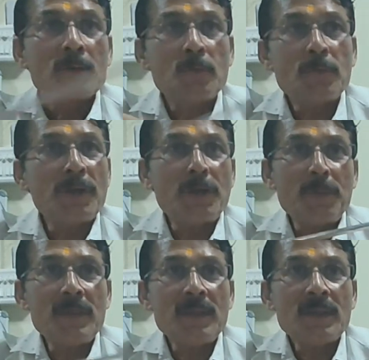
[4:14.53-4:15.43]
Do the
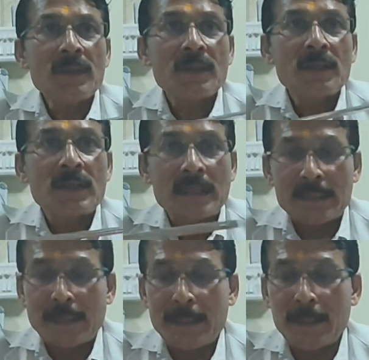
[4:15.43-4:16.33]
reaming,
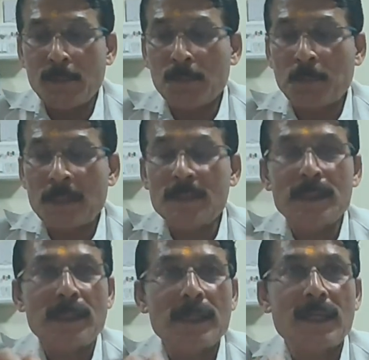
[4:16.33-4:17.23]
then you pass
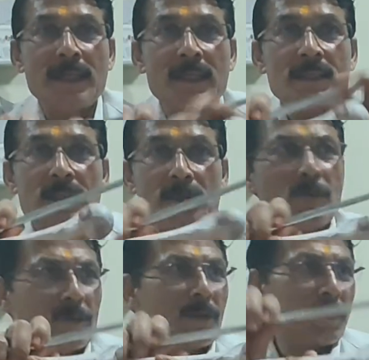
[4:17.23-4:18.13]
the nail like this. You
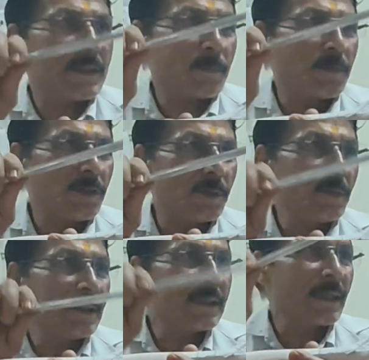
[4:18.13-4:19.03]
know, basic principle in